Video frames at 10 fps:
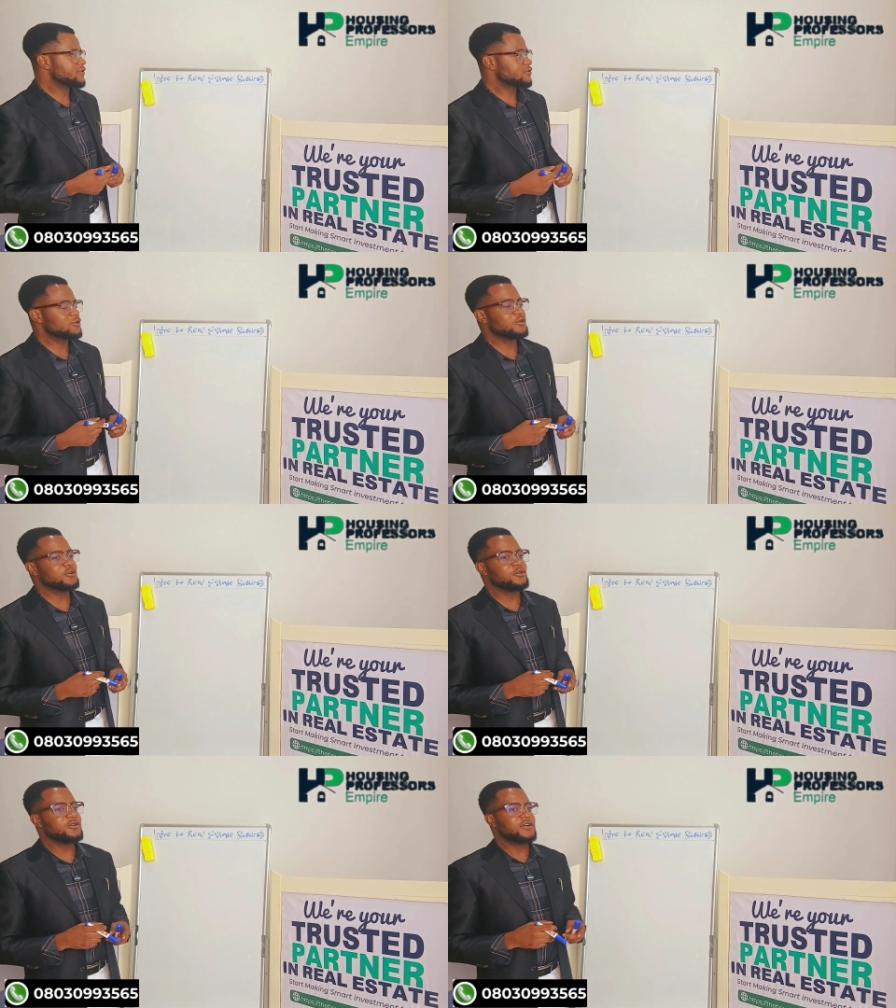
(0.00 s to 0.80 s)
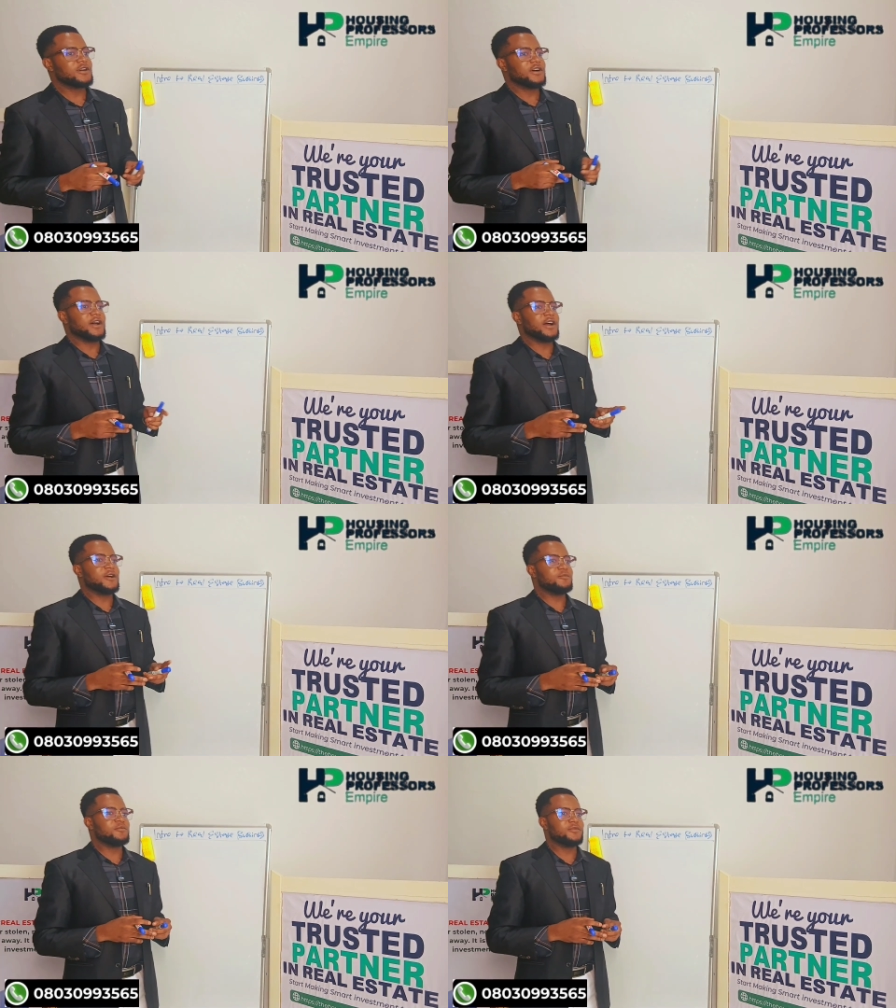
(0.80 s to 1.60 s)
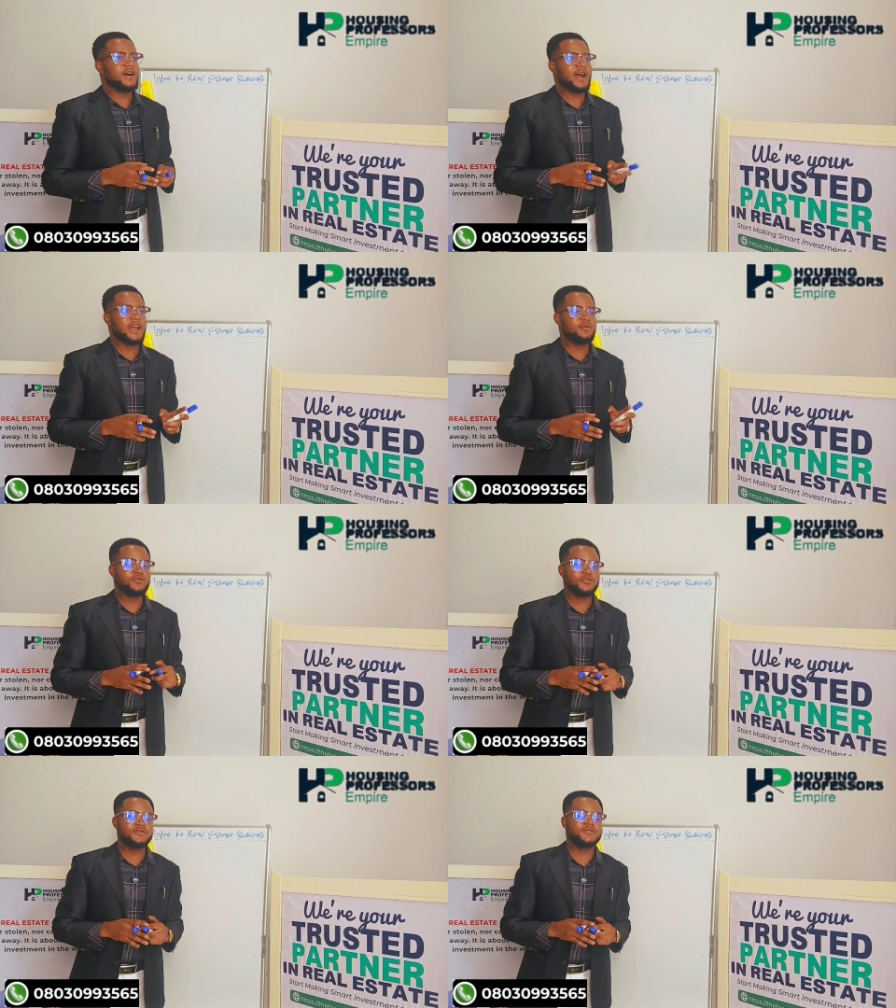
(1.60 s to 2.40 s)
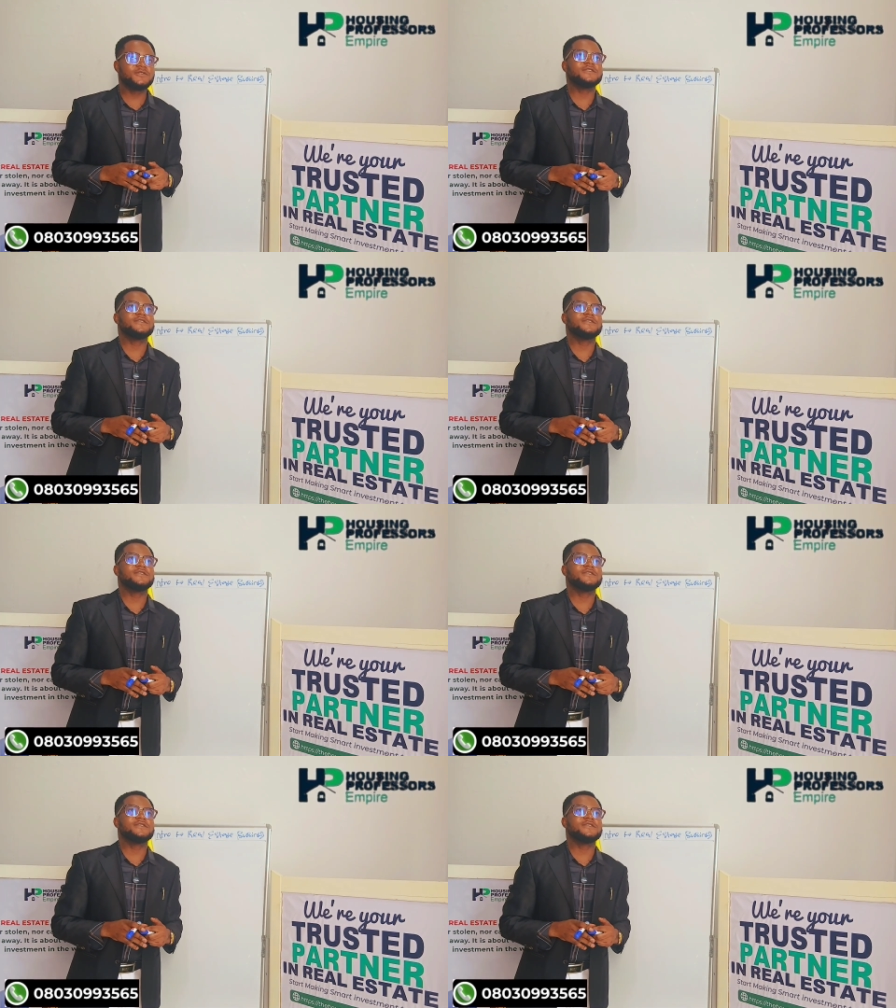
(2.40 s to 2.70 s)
So I moved